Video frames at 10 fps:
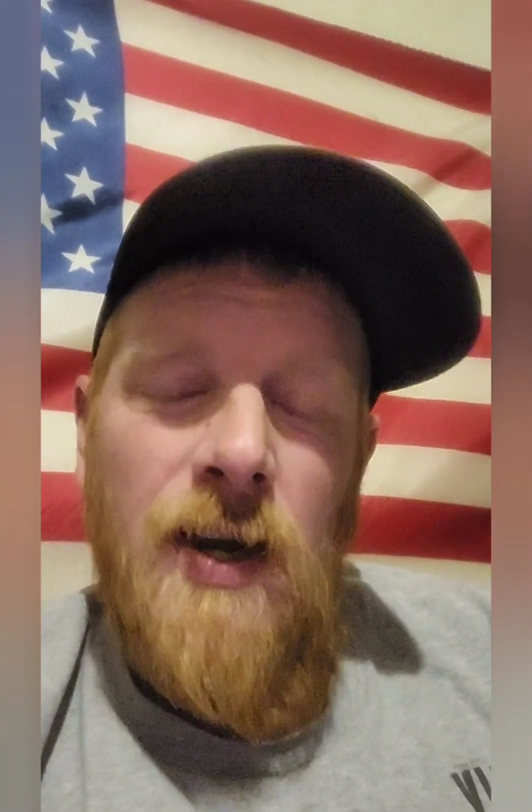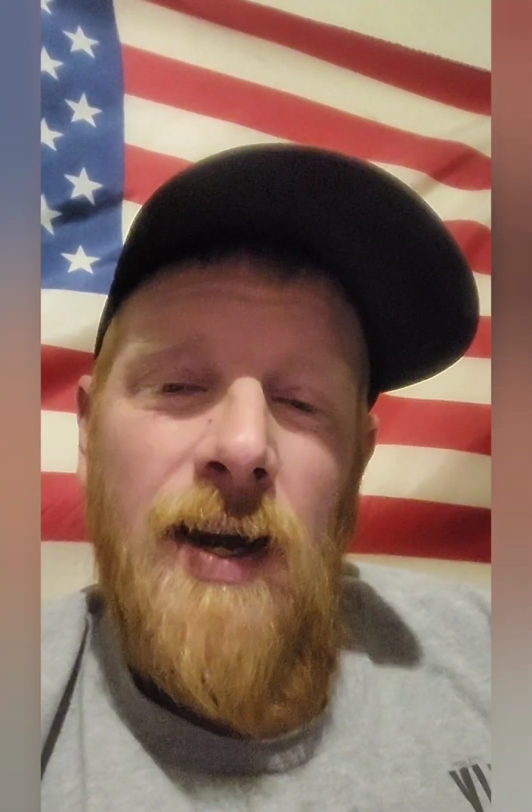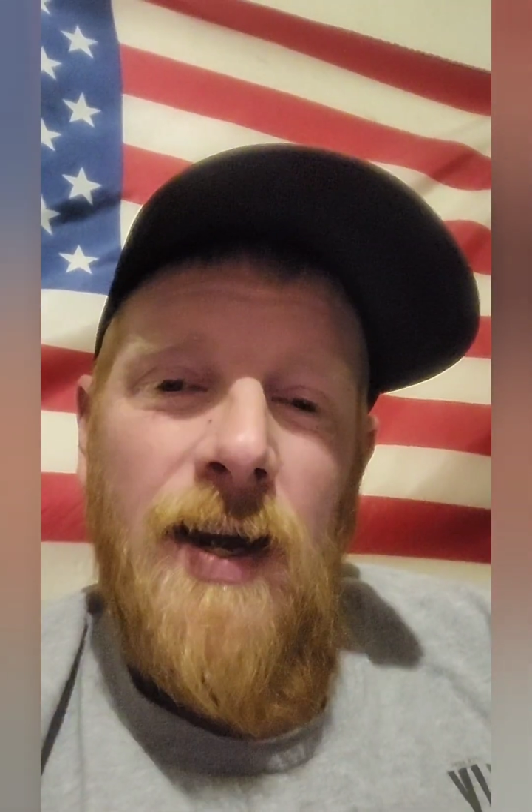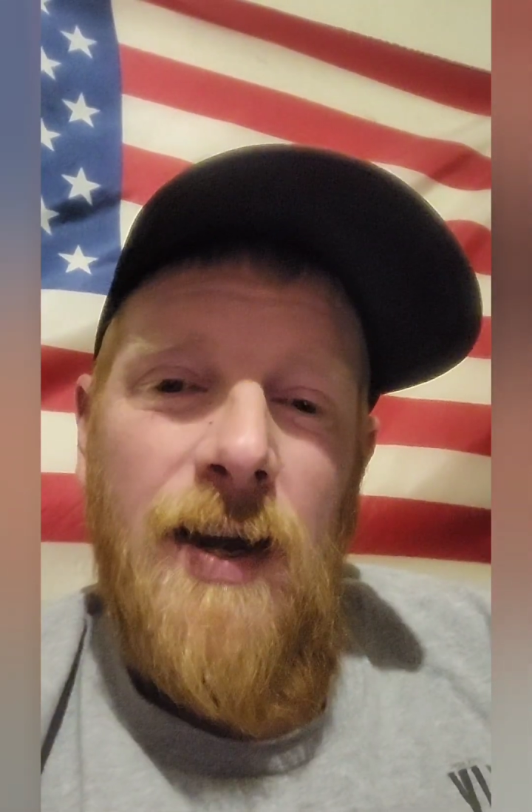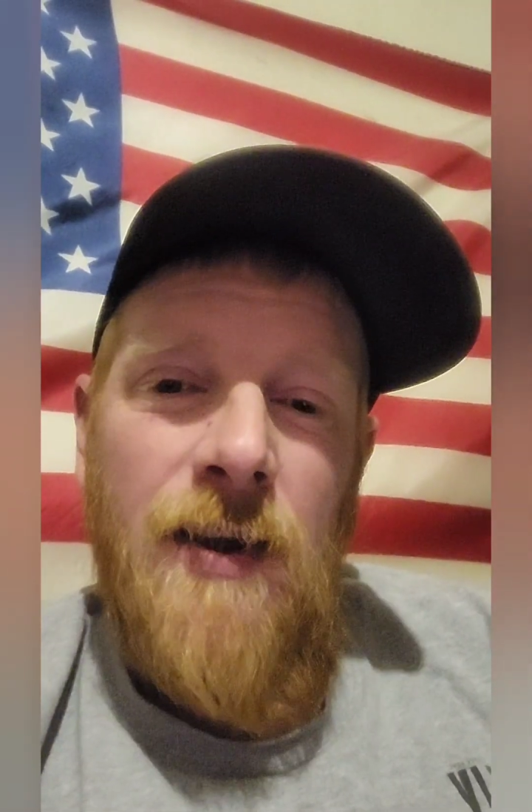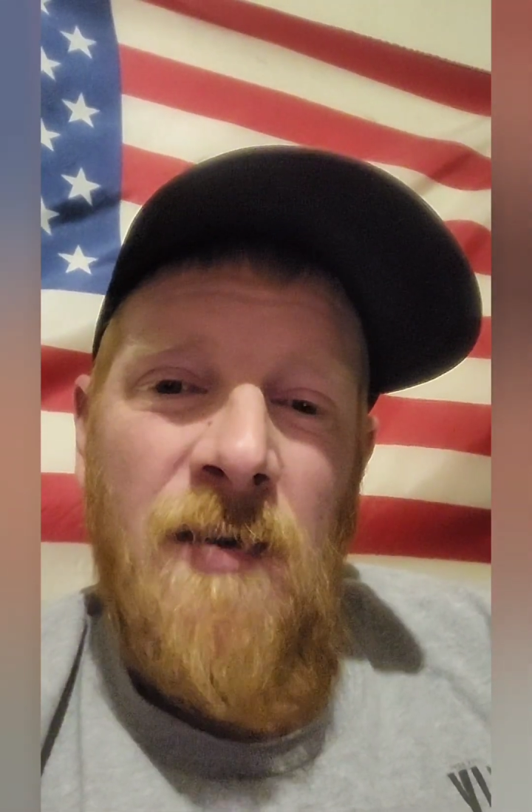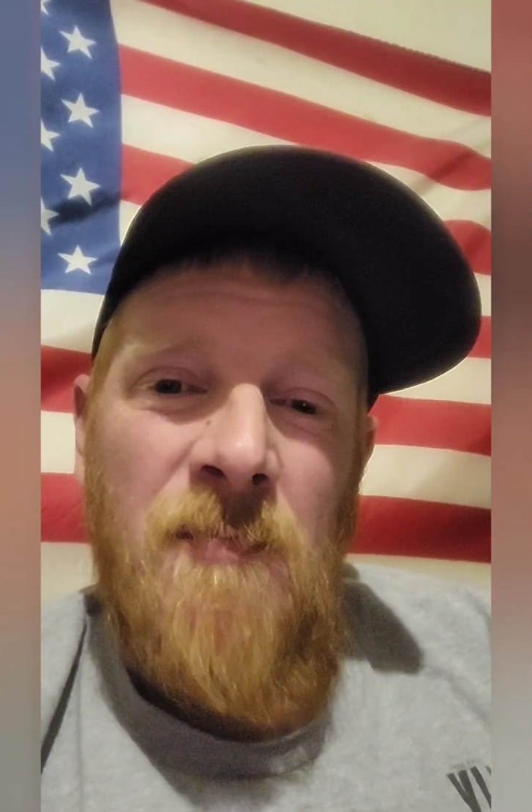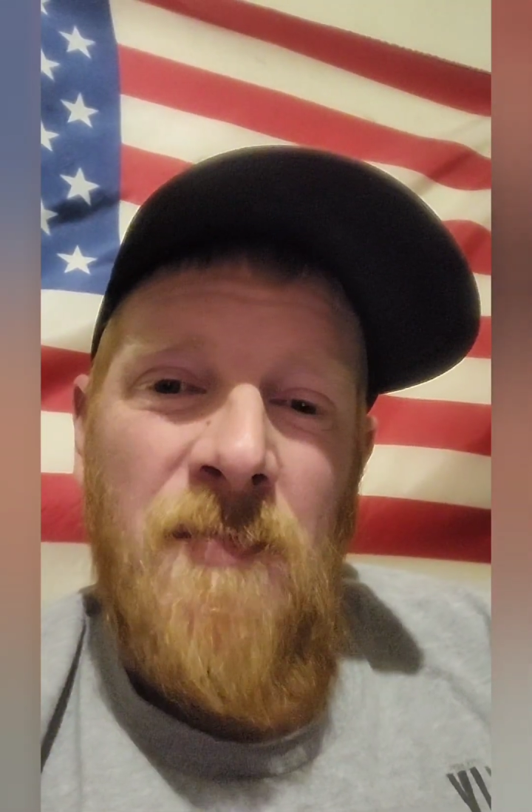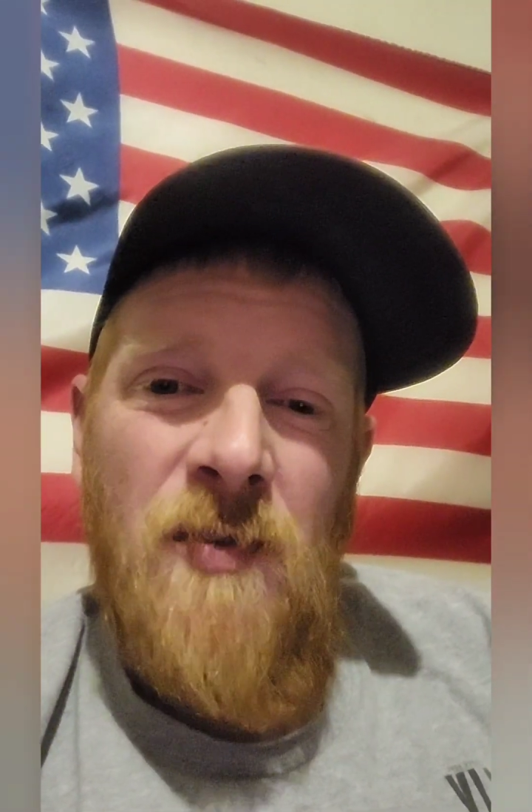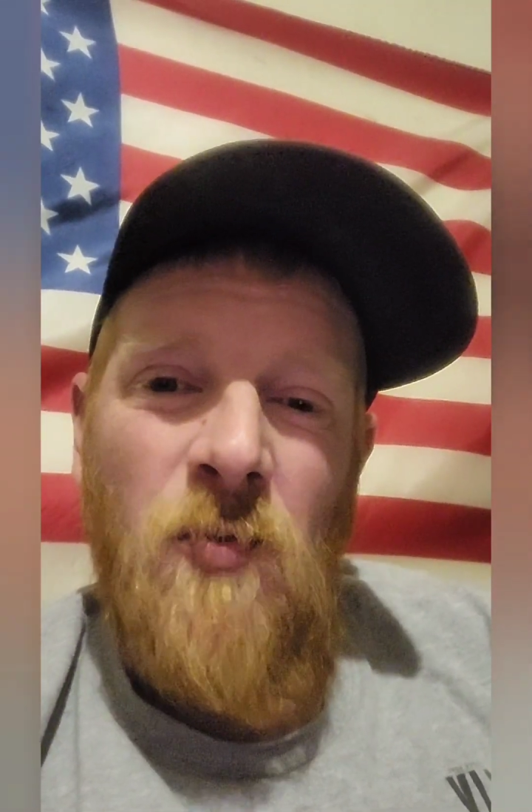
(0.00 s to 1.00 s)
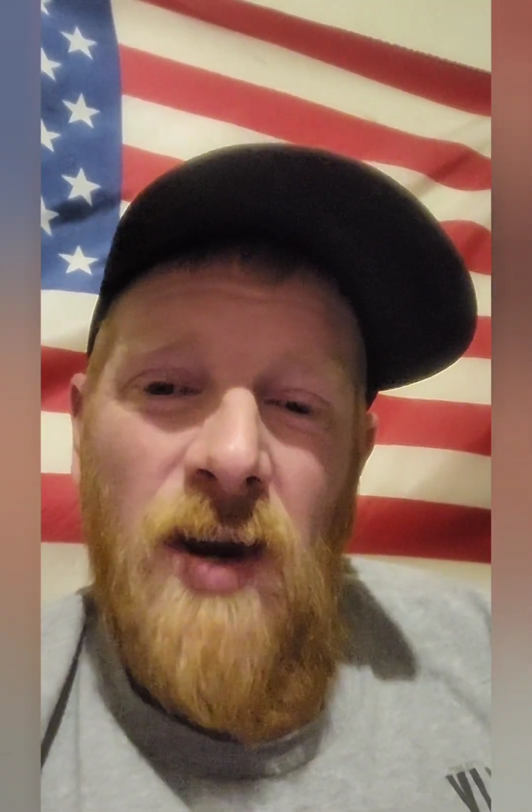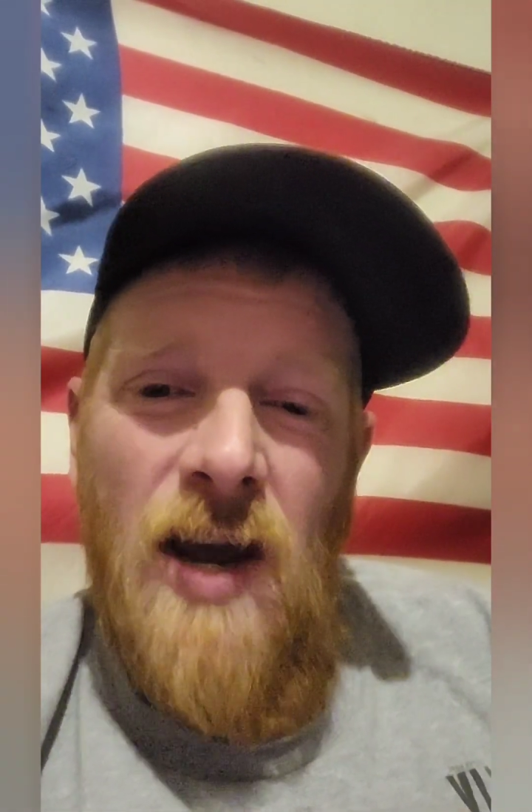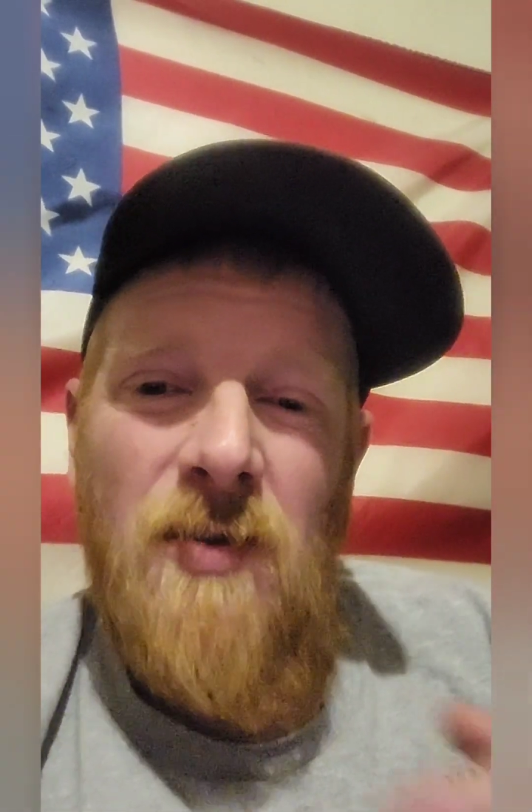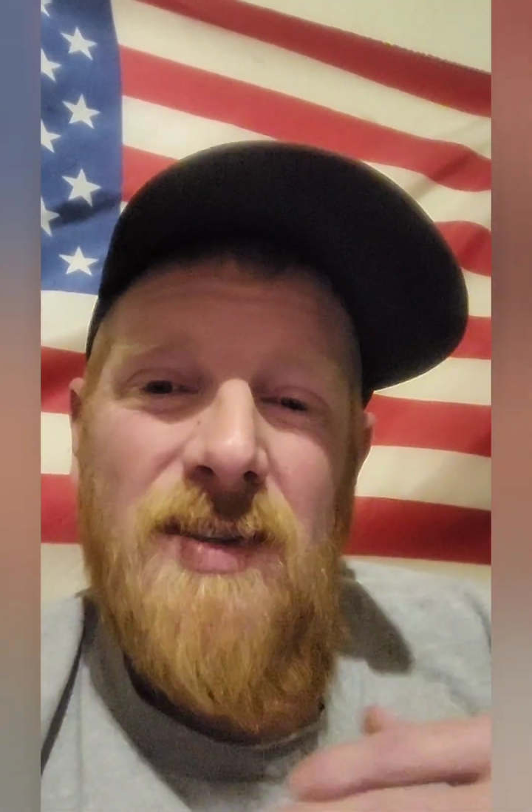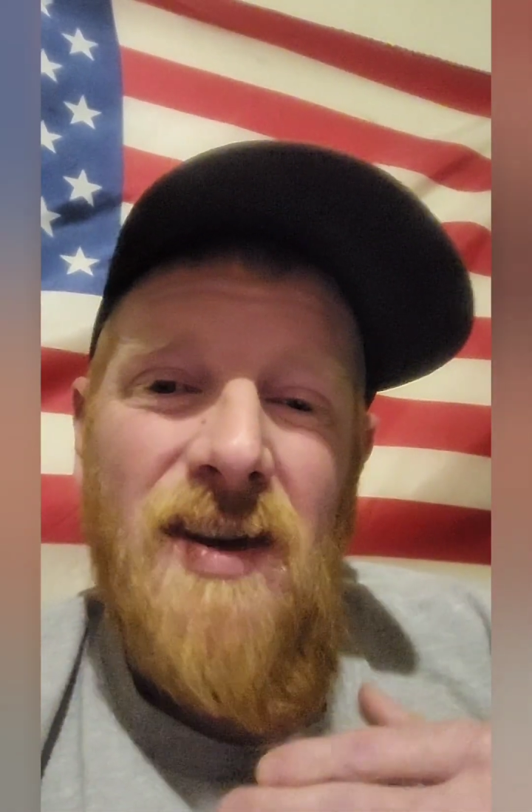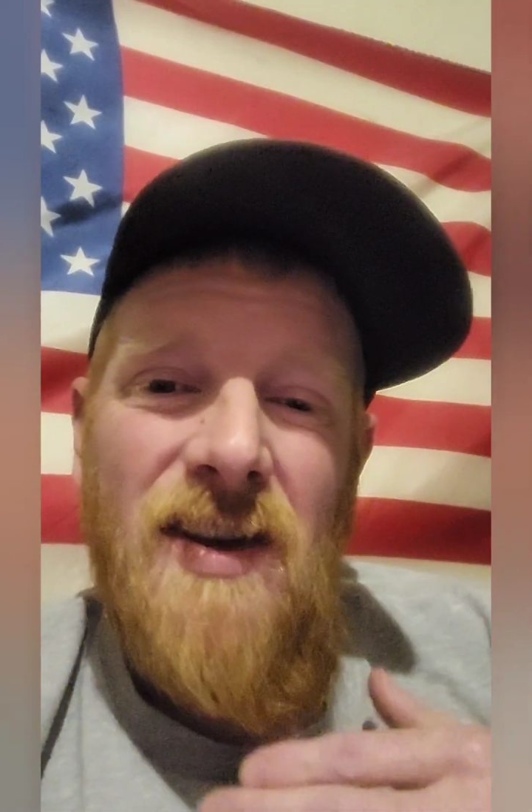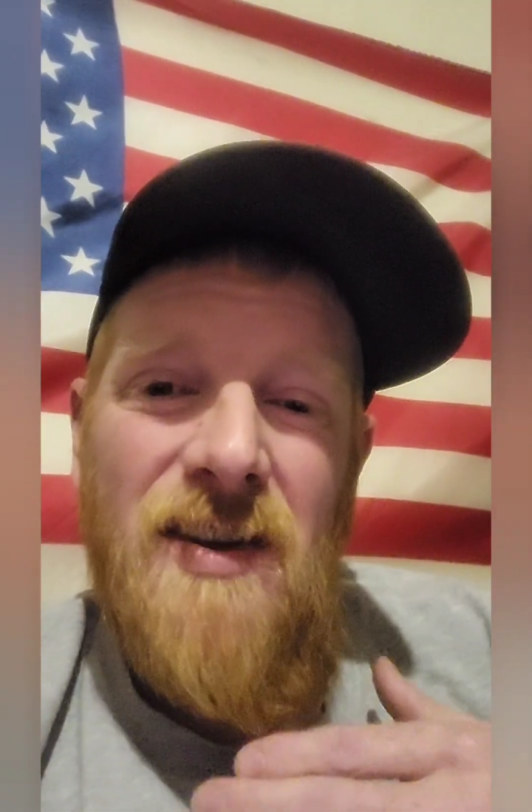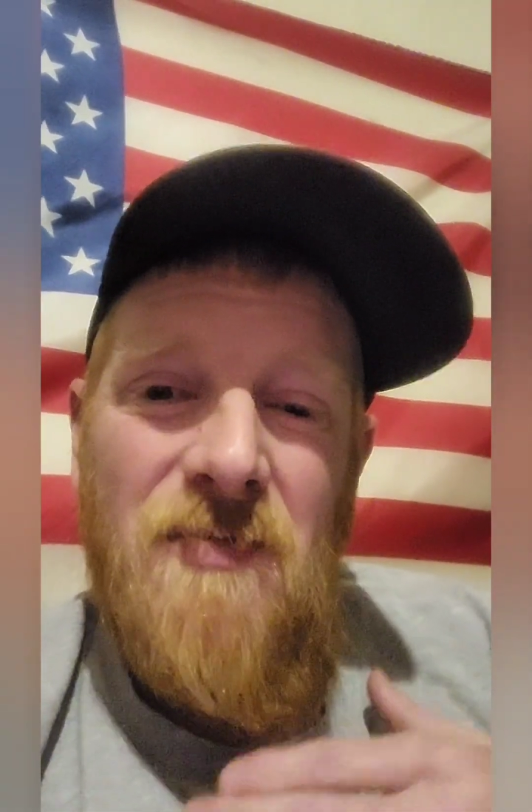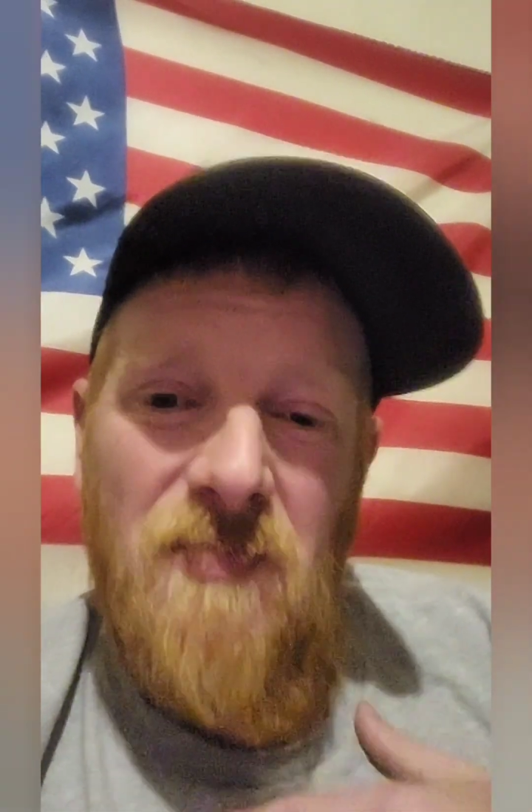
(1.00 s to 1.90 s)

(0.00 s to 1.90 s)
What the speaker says: When I was on